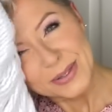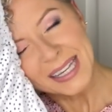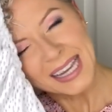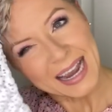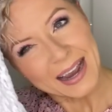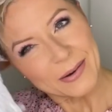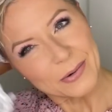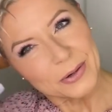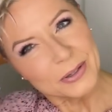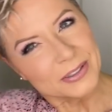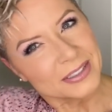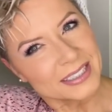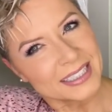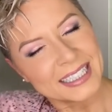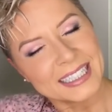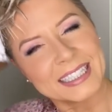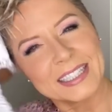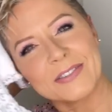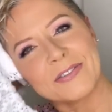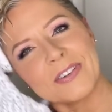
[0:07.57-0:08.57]
towel
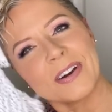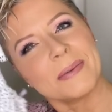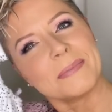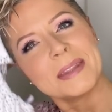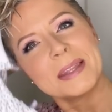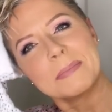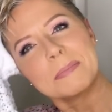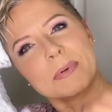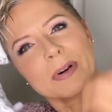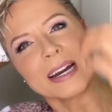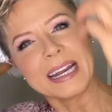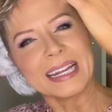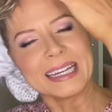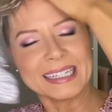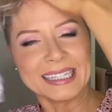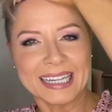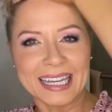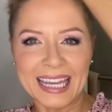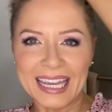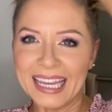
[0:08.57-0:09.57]
is from the
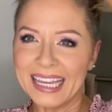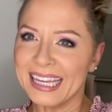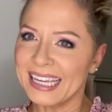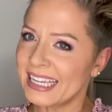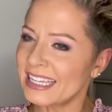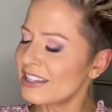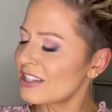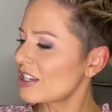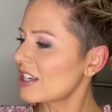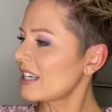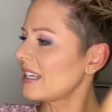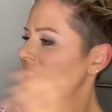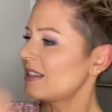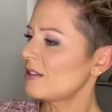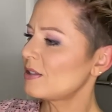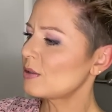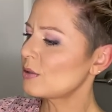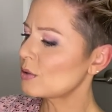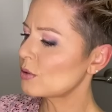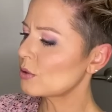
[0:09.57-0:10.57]
brand Kitsch.
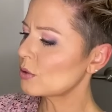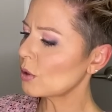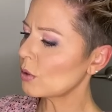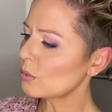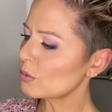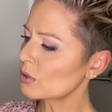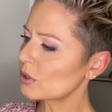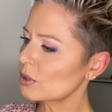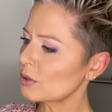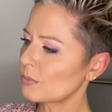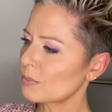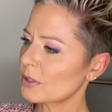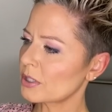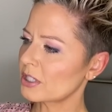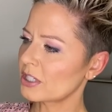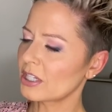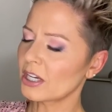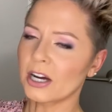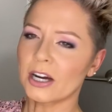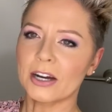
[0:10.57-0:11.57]
It's so super
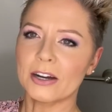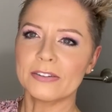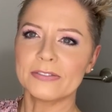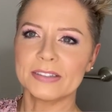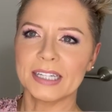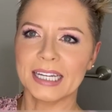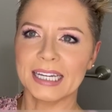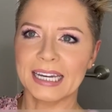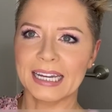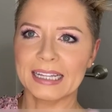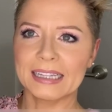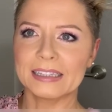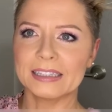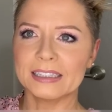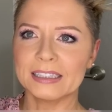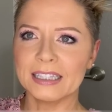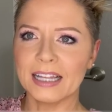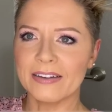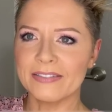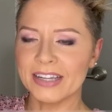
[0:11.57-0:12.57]
soft and I
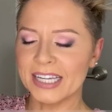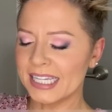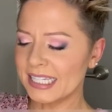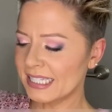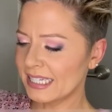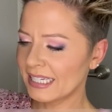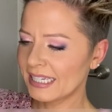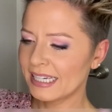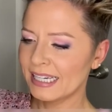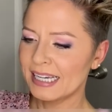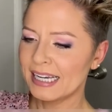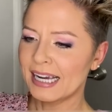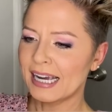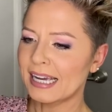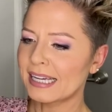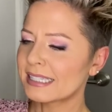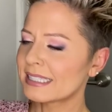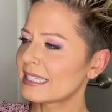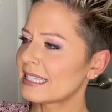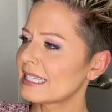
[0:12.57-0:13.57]
love it.
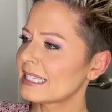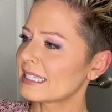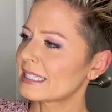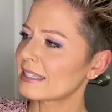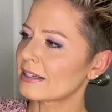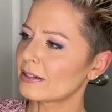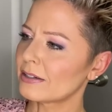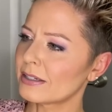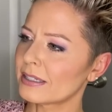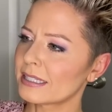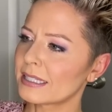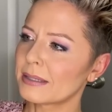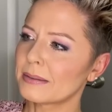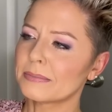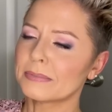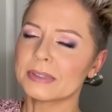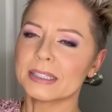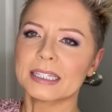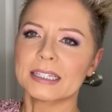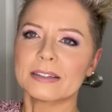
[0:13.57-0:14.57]
Has this
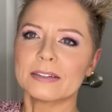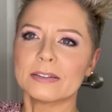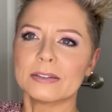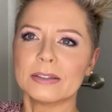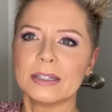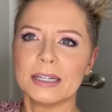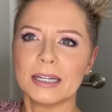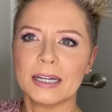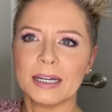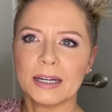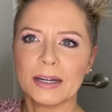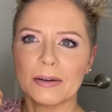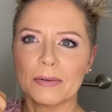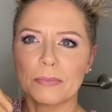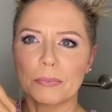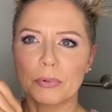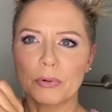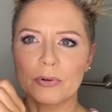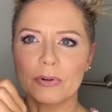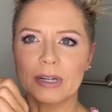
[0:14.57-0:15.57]
awesome little
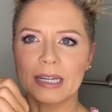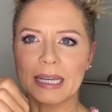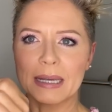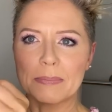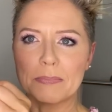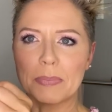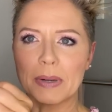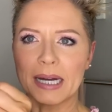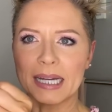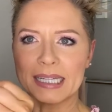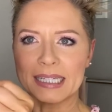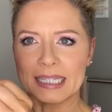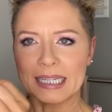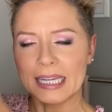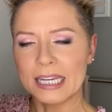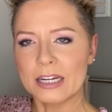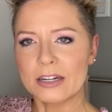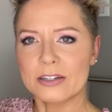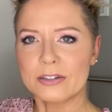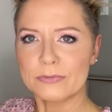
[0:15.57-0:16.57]
pretty button
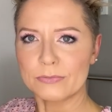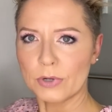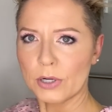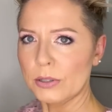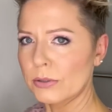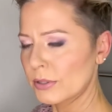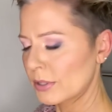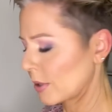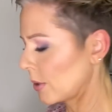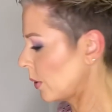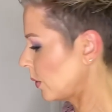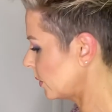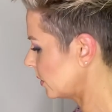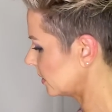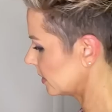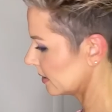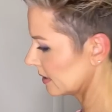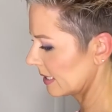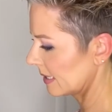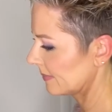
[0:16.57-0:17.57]
here, rose
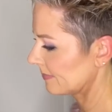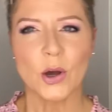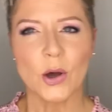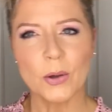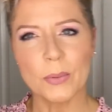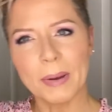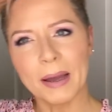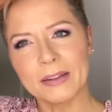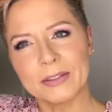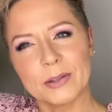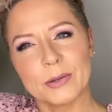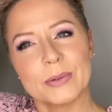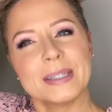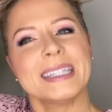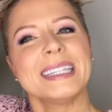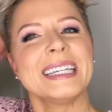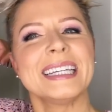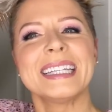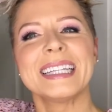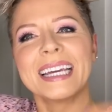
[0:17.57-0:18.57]
gold, all about those
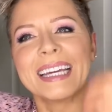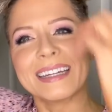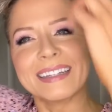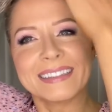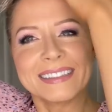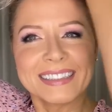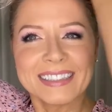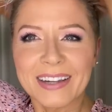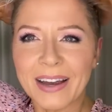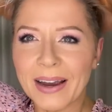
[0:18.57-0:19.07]
details. So